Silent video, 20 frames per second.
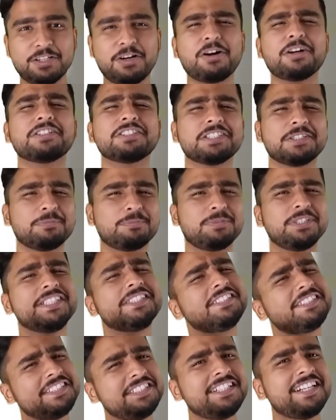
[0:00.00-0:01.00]
or simply
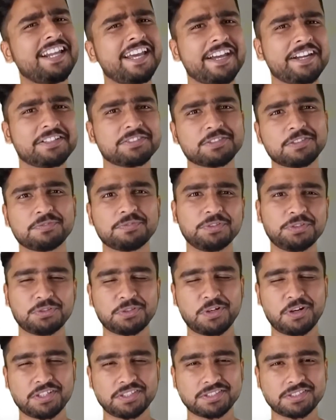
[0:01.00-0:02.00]
three layers of
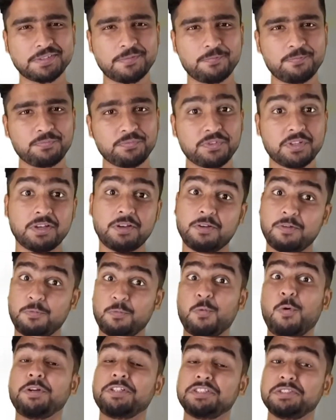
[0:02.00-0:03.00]
neurons.
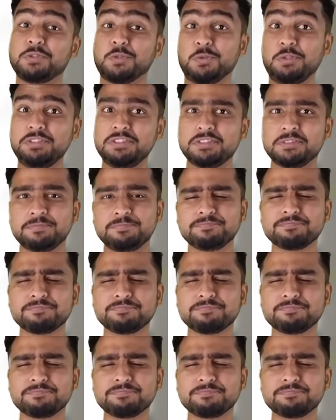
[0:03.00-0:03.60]
What are those?